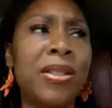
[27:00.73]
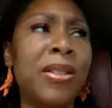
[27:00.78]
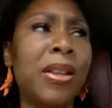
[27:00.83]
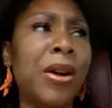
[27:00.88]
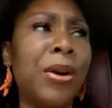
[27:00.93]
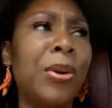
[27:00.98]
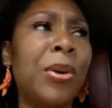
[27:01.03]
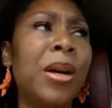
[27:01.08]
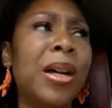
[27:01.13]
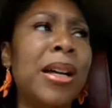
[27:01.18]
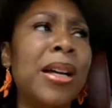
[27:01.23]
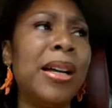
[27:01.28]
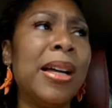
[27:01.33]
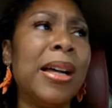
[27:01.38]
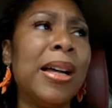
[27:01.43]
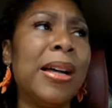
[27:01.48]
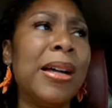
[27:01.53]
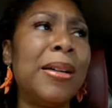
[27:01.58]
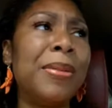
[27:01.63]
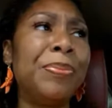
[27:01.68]
So
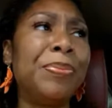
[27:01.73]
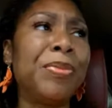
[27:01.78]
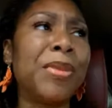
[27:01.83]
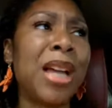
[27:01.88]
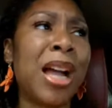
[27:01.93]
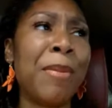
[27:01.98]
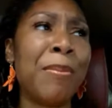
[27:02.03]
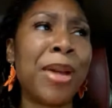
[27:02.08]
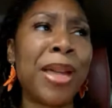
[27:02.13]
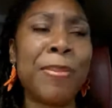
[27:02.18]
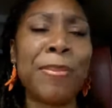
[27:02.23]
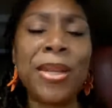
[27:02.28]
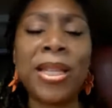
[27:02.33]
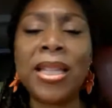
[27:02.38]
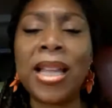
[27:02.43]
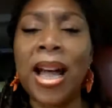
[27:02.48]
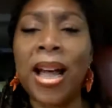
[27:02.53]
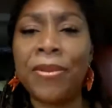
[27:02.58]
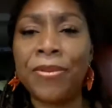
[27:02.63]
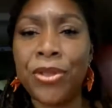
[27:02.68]
I might be
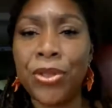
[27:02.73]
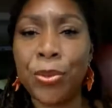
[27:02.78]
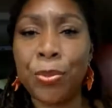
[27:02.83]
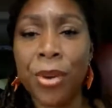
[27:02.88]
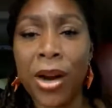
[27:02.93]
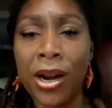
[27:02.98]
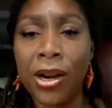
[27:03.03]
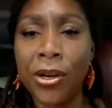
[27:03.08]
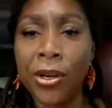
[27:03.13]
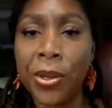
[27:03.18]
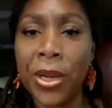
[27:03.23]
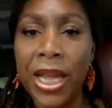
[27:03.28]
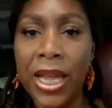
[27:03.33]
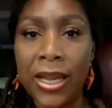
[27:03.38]
live tomorrow